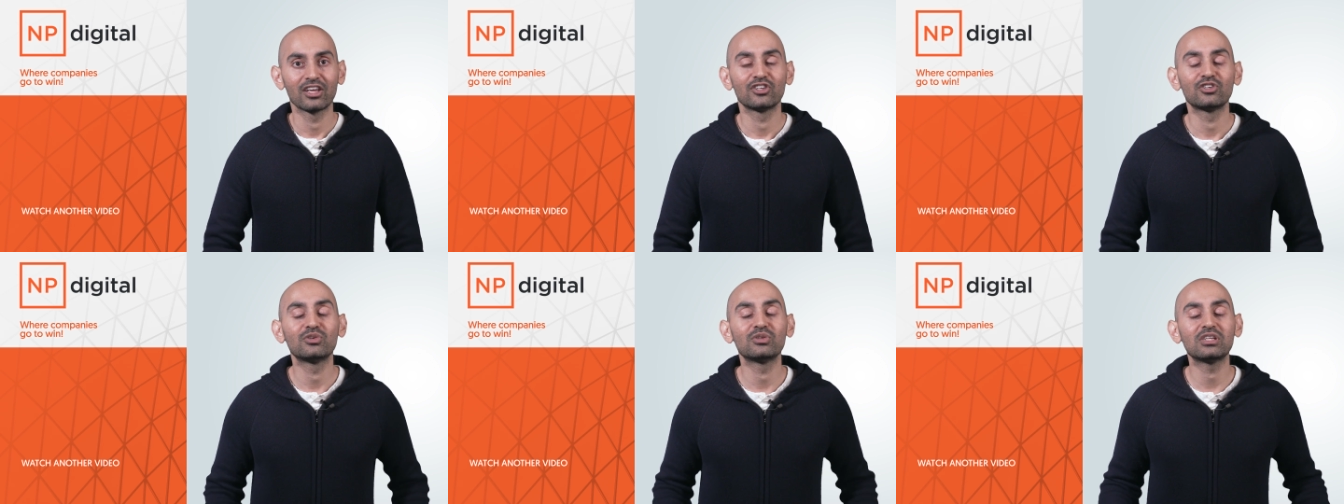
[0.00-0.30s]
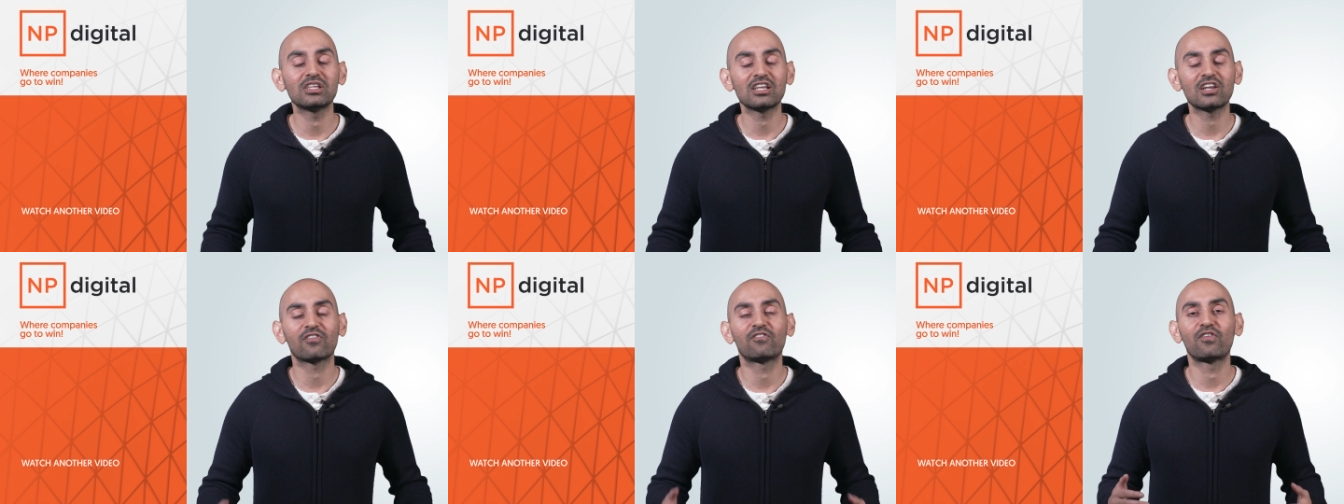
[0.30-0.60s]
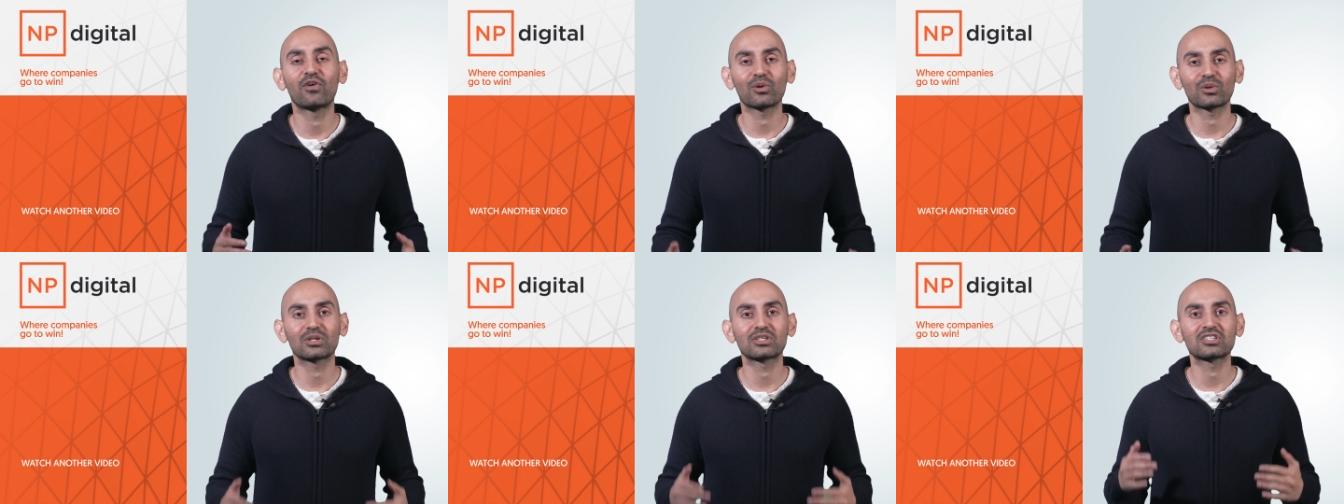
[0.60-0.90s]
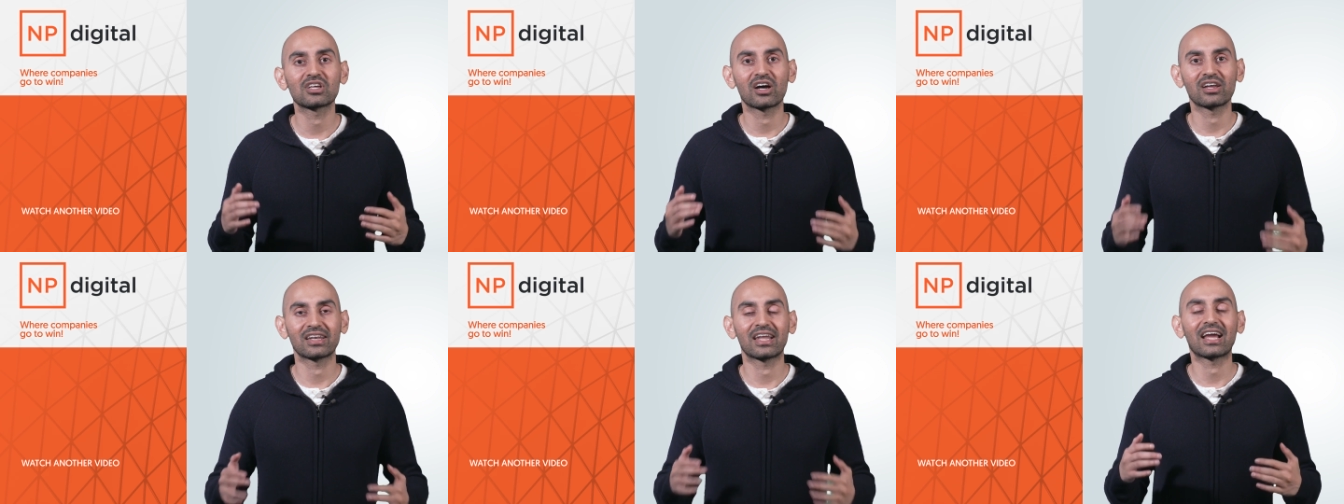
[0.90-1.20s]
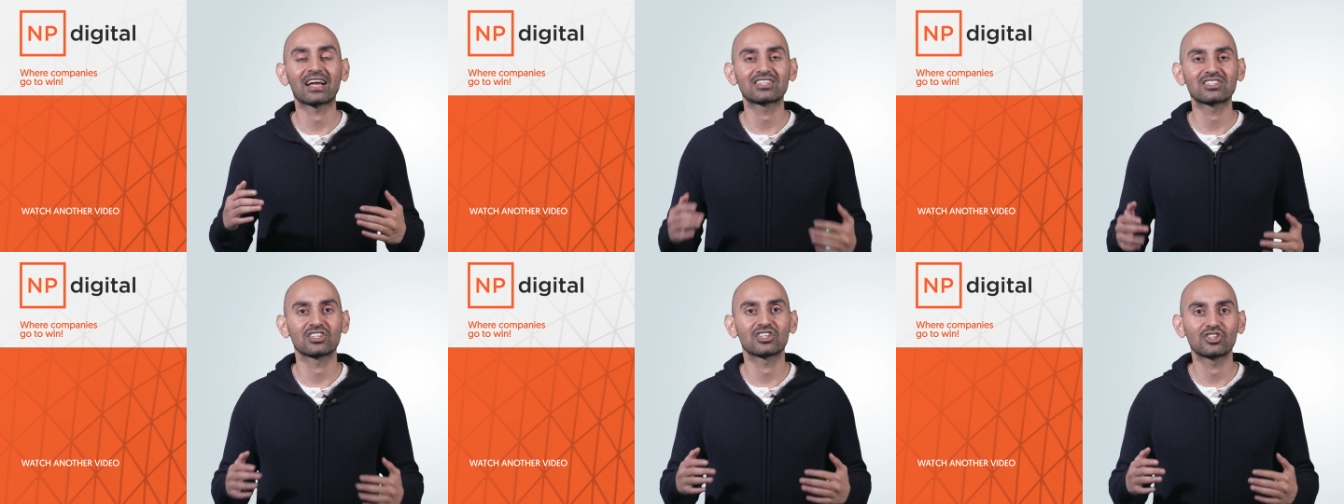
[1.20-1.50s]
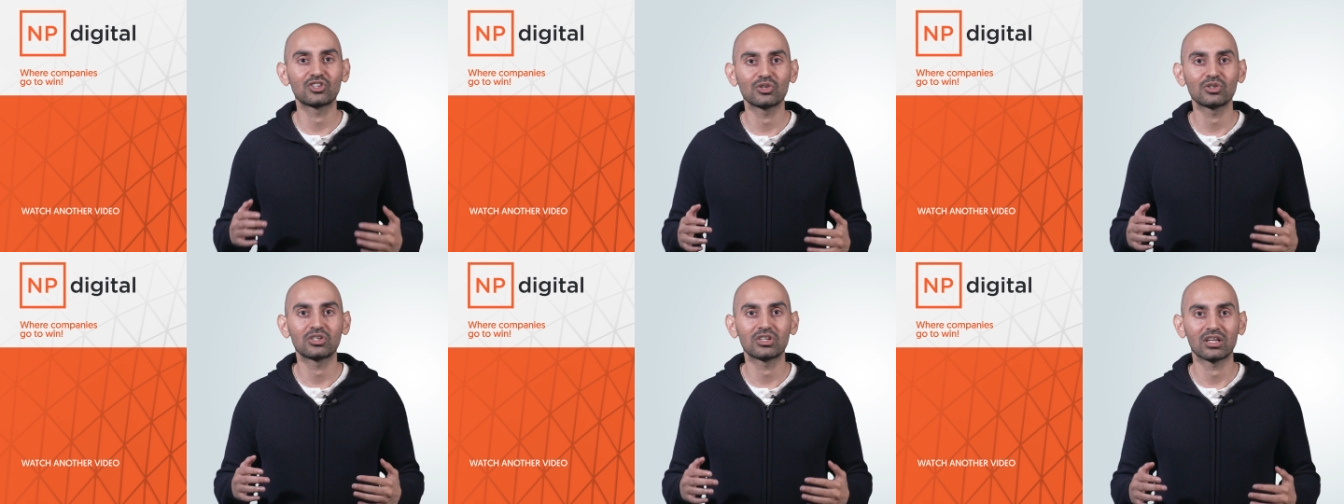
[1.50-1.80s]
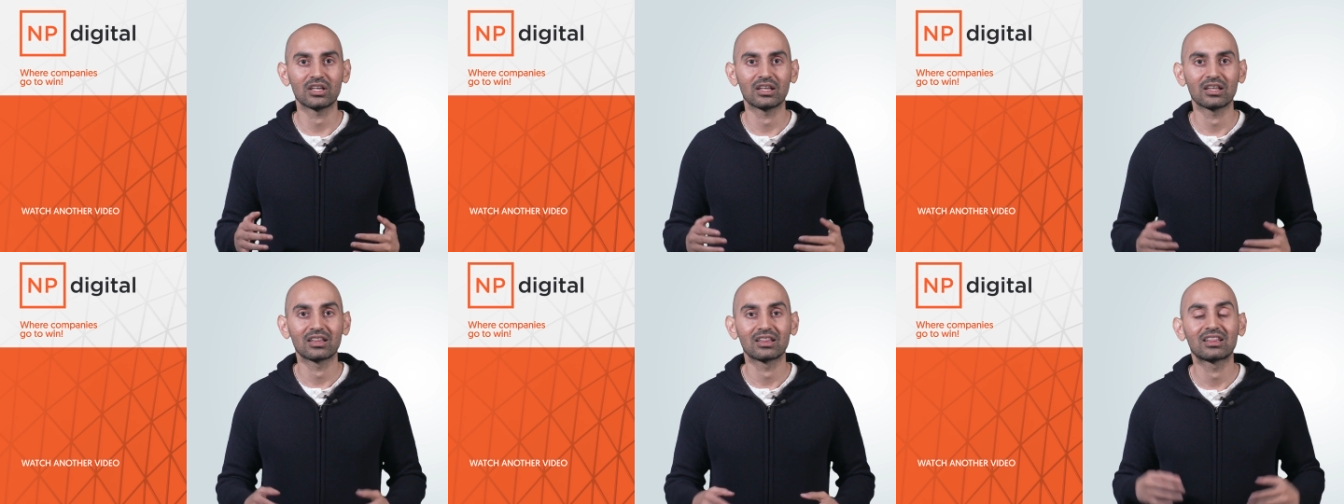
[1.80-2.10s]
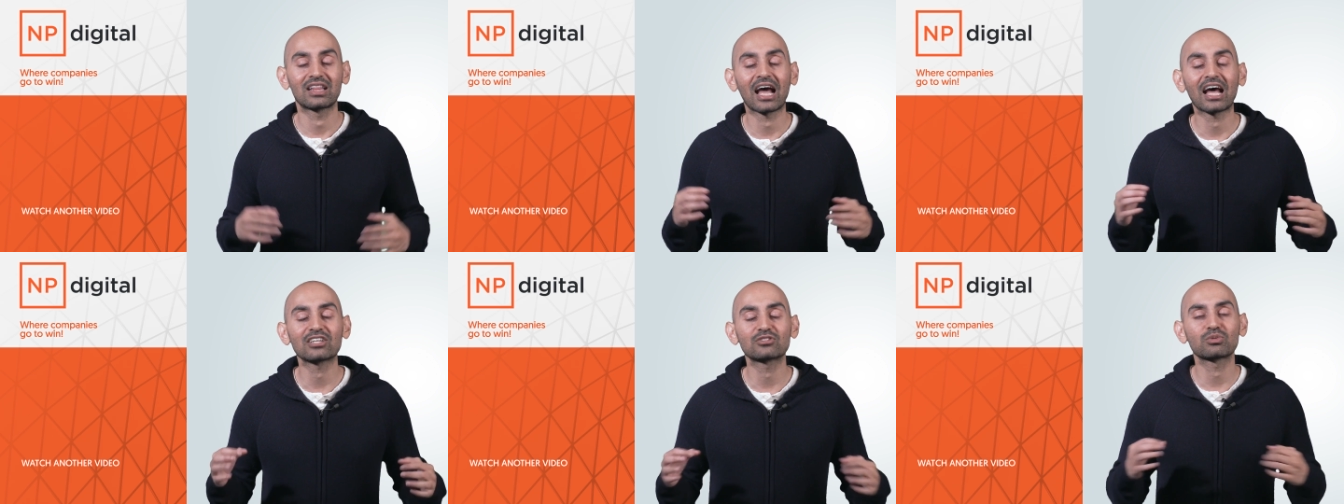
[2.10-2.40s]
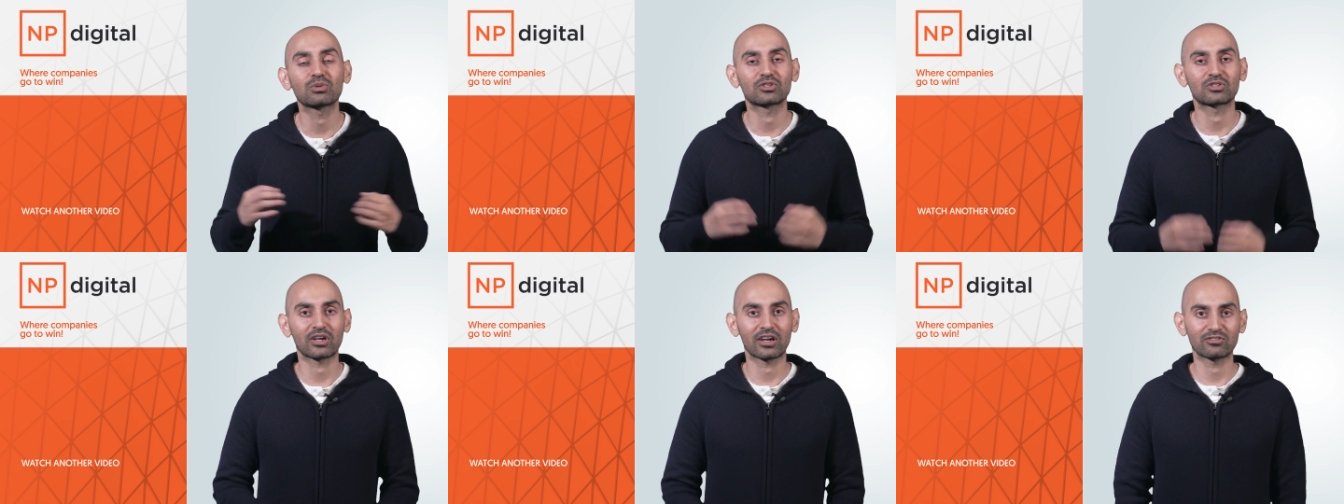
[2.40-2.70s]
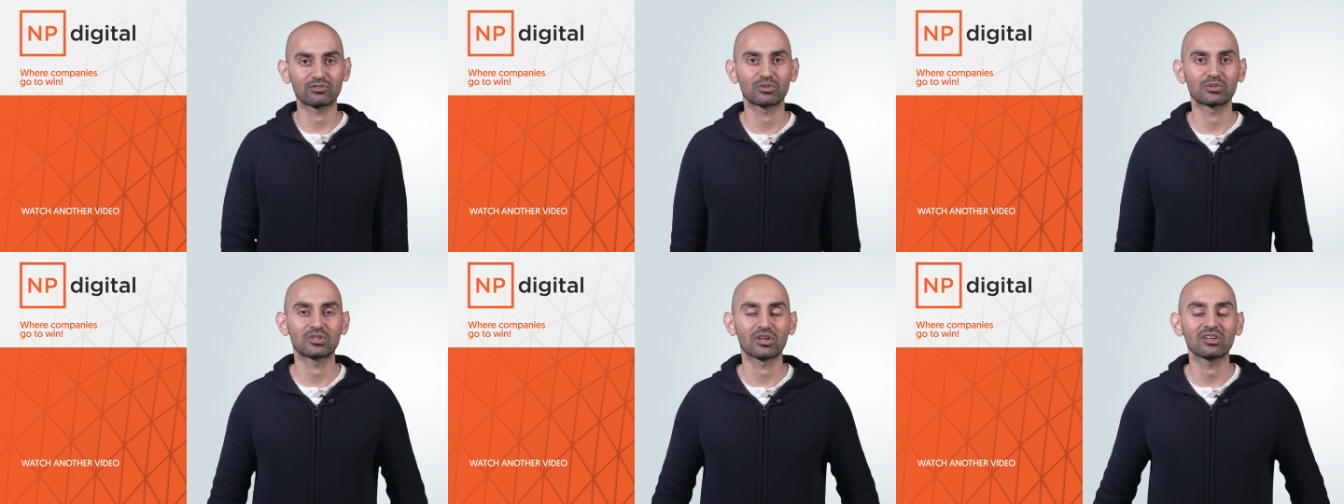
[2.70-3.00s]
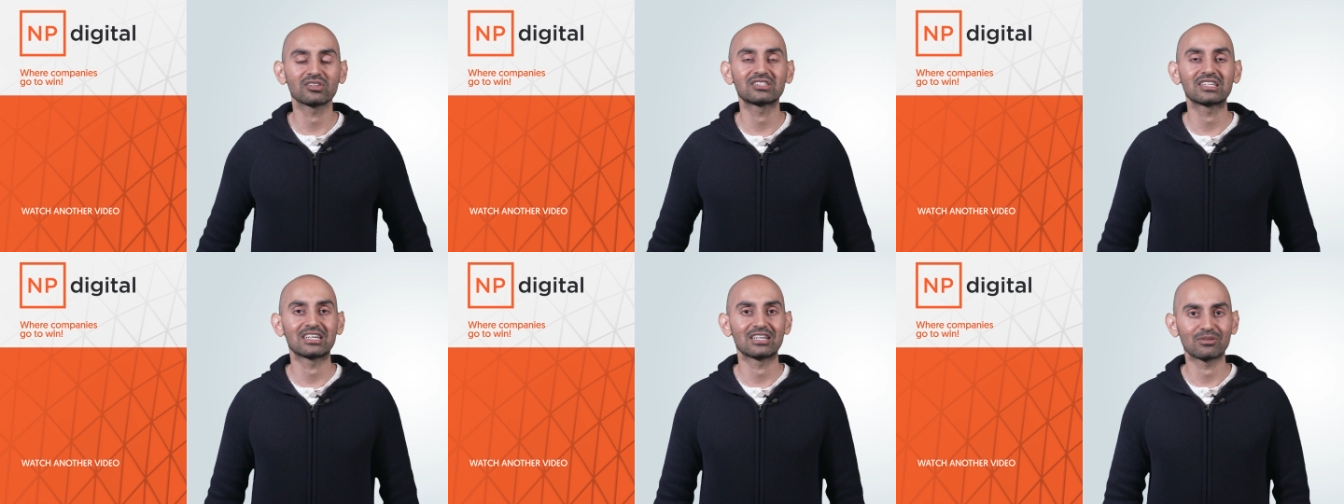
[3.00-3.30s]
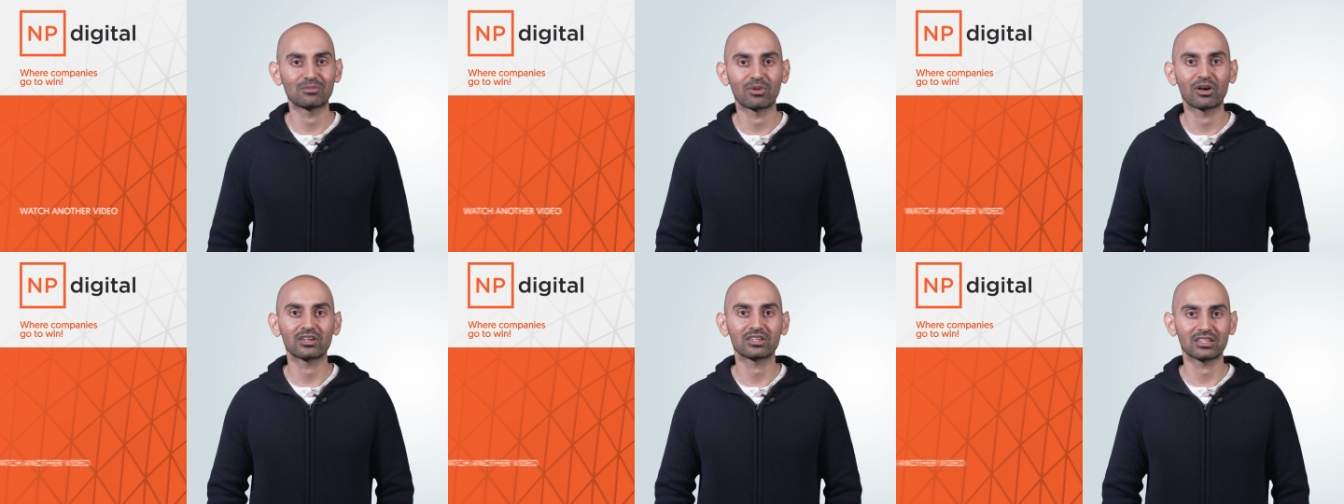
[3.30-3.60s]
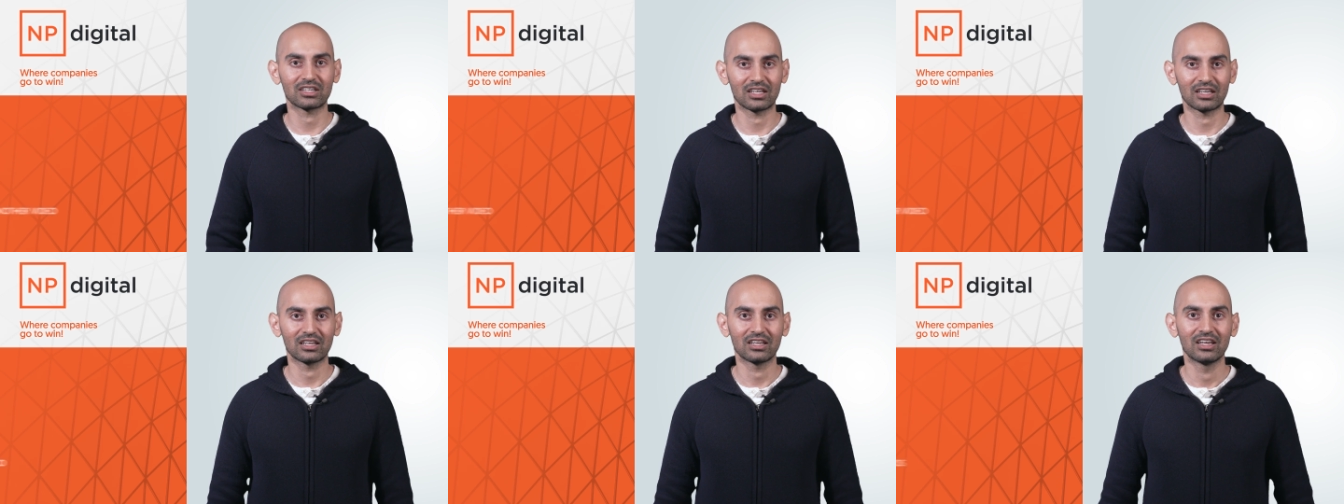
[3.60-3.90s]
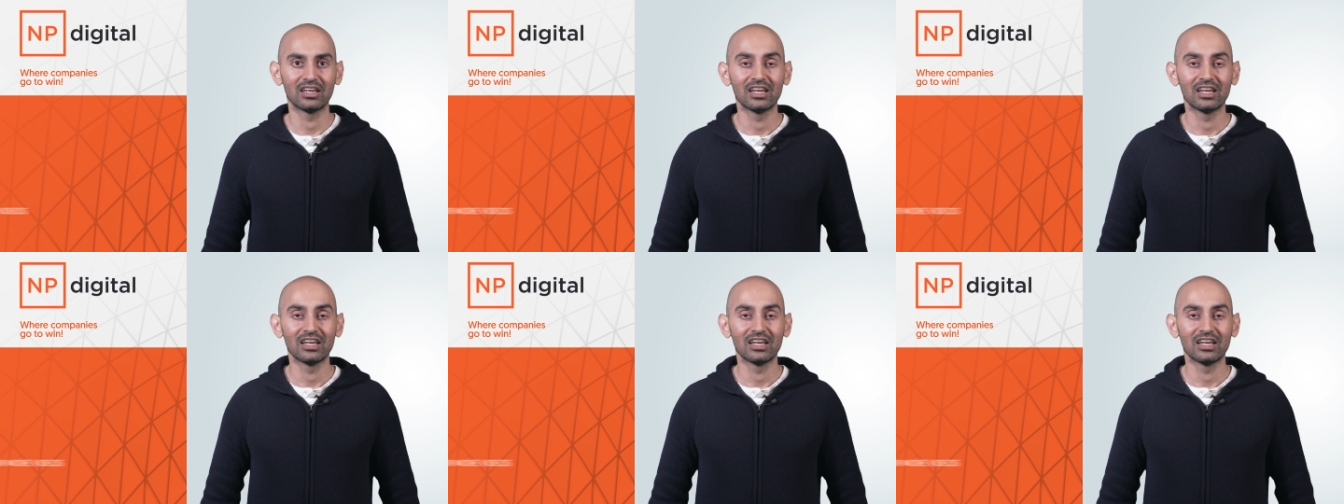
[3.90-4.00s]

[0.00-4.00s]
You need to focus on execution. That's what drives results in marketing.